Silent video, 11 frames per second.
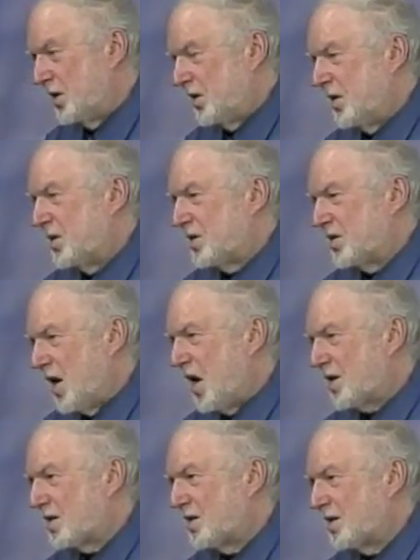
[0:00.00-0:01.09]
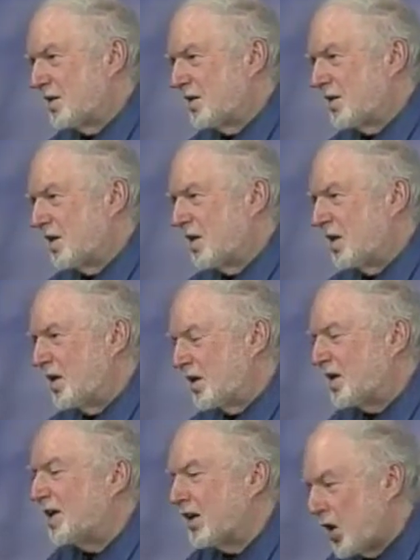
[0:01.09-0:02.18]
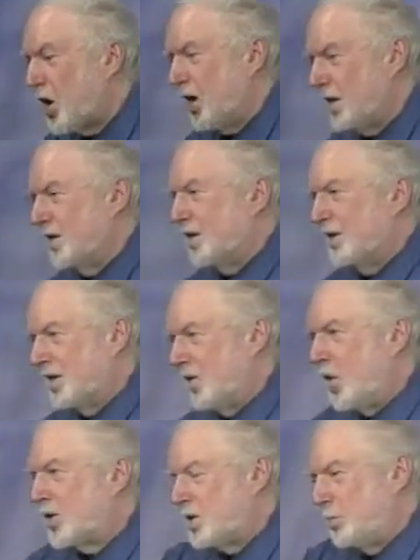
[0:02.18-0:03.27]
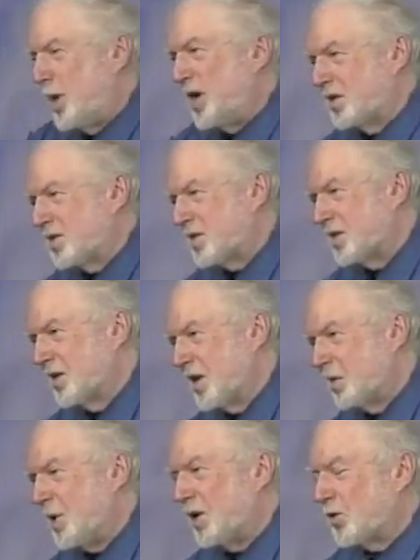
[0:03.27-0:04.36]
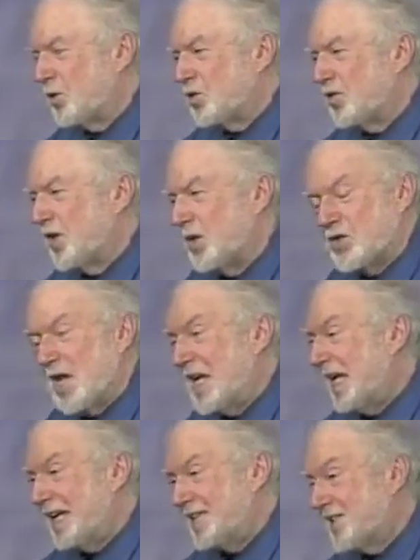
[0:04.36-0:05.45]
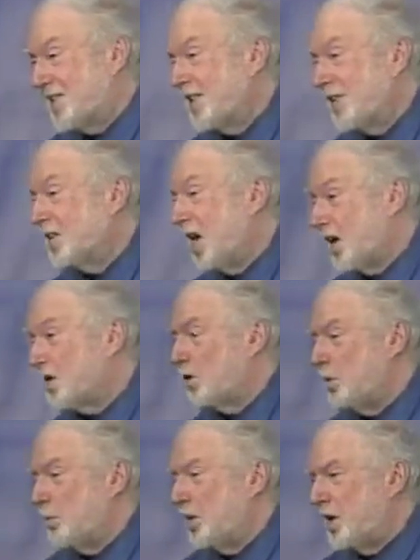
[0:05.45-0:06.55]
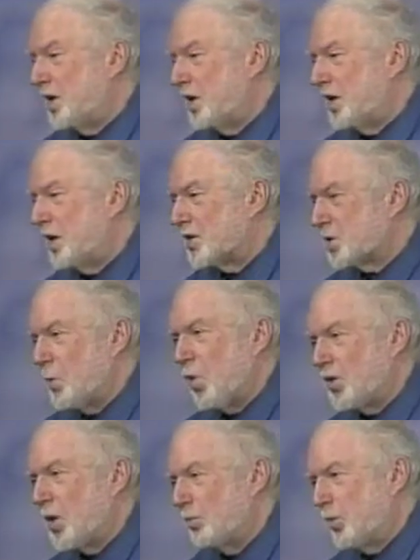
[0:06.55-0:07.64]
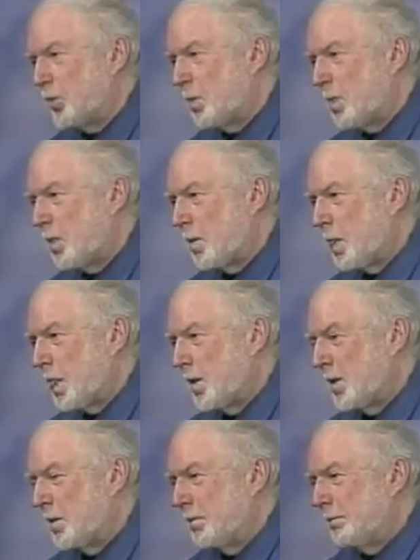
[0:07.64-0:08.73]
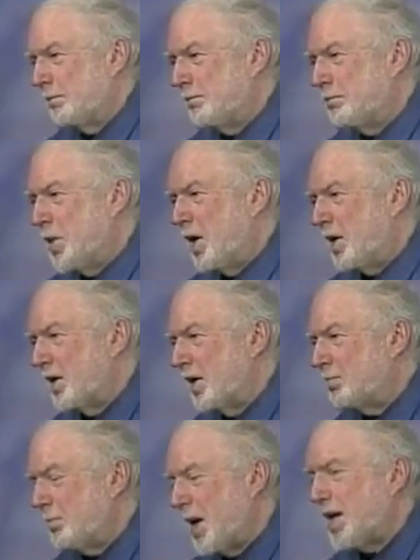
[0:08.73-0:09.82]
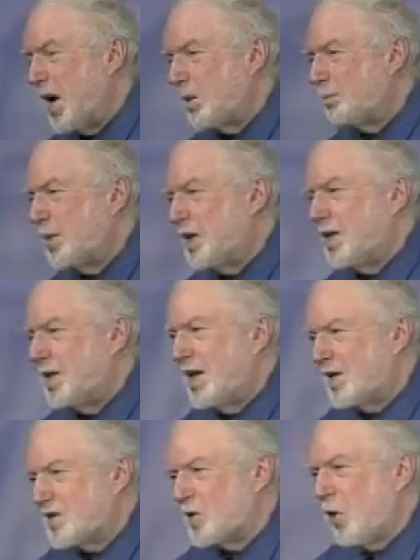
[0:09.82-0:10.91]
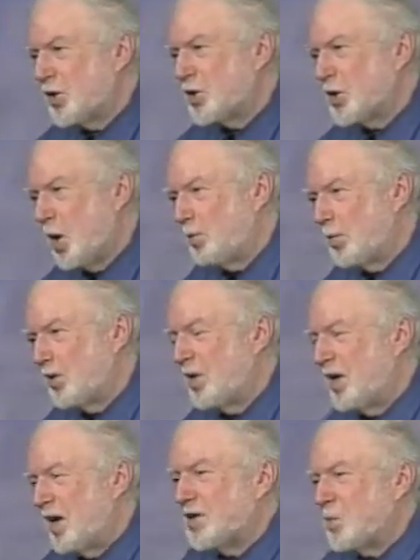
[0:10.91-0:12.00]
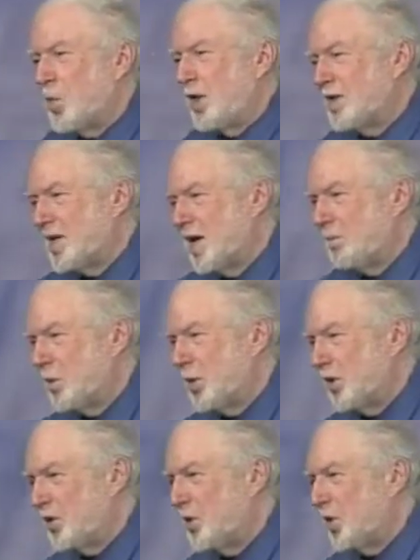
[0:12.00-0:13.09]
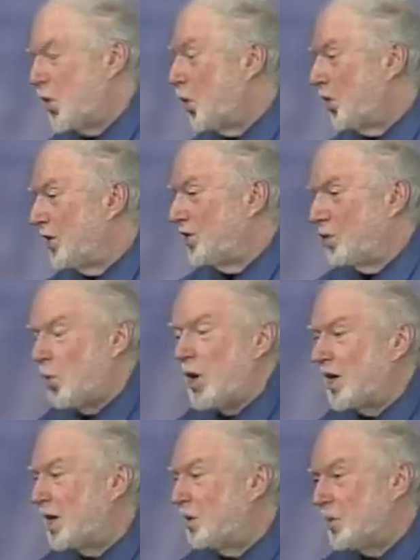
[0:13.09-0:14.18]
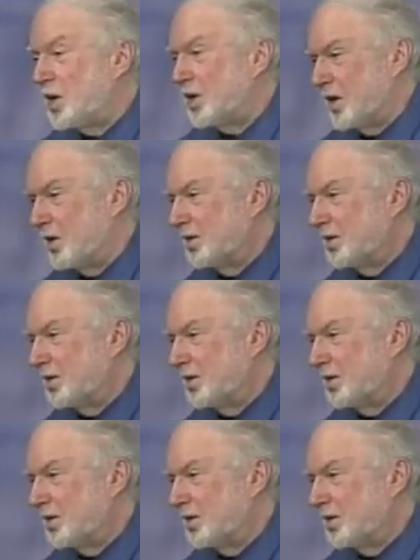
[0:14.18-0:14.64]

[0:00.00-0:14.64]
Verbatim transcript: It's not uh, clear cut. There are debates about those figures. It's still not going to be a small number, but it may not be as large a number as one in ten billion or even one in a billion.